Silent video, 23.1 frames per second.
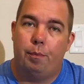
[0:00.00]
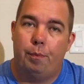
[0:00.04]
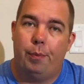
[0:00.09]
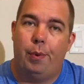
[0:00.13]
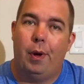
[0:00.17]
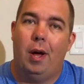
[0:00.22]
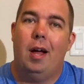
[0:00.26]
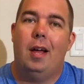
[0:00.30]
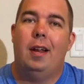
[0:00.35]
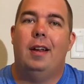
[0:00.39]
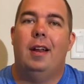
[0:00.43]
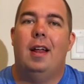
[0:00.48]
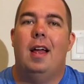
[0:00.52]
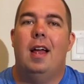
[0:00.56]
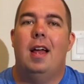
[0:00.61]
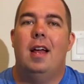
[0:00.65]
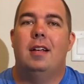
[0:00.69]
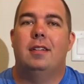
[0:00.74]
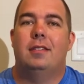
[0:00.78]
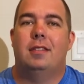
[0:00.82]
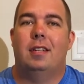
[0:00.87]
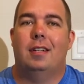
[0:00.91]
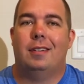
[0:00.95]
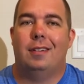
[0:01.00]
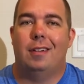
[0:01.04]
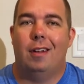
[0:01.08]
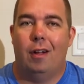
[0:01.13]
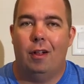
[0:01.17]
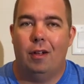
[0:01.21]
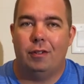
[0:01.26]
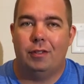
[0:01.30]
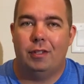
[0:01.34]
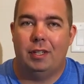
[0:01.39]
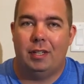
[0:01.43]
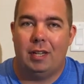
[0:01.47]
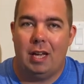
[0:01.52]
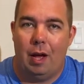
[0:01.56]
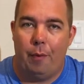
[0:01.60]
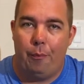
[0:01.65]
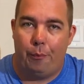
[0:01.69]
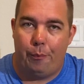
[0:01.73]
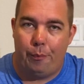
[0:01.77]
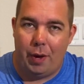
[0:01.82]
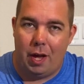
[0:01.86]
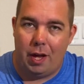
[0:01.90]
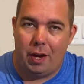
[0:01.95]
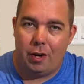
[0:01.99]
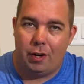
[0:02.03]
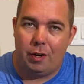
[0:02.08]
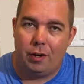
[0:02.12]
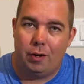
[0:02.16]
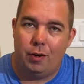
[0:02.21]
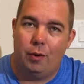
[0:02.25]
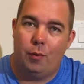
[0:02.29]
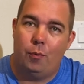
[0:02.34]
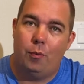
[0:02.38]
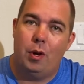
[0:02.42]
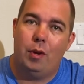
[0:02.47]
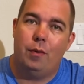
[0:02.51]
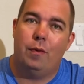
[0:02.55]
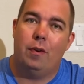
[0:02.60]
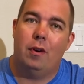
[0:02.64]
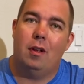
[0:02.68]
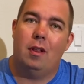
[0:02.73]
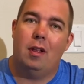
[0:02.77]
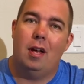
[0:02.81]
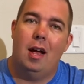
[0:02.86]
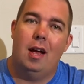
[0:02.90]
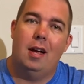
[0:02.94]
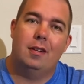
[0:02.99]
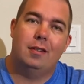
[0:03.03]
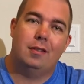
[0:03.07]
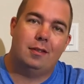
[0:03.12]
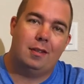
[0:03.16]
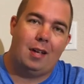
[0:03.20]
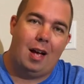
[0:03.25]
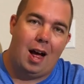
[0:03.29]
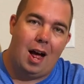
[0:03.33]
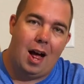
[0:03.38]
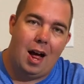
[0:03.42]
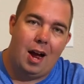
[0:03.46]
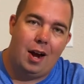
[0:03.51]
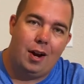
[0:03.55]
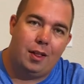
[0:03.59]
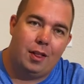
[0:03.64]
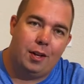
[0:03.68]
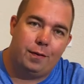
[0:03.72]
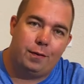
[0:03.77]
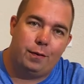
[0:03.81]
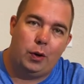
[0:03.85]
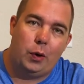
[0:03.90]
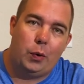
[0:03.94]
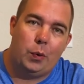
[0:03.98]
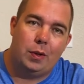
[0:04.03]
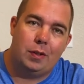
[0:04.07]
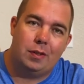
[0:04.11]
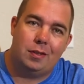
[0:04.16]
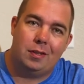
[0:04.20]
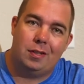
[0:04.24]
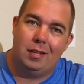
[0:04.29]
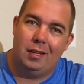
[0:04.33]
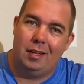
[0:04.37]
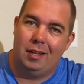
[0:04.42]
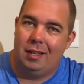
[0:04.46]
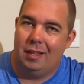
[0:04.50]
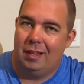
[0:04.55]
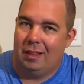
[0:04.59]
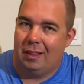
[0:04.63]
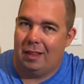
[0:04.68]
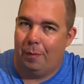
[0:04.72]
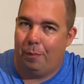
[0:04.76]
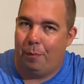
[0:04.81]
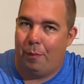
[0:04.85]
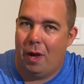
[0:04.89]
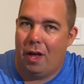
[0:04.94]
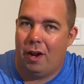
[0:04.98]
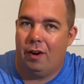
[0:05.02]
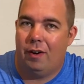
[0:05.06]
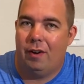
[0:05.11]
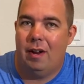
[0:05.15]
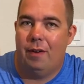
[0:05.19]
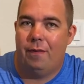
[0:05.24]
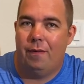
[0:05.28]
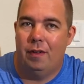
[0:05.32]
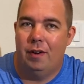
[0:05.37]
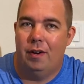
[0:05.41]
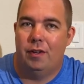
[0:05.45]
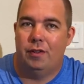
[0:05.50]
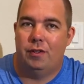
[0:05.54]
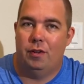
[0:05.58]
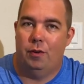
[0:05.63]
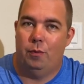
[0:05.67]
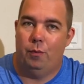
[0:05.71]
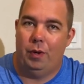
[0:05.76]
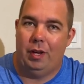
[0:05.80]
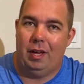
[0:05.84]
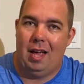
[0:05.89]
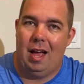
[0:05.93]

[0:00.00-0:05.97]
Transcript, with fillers: But as technology got better, we realized the higher the frequency, the better definition we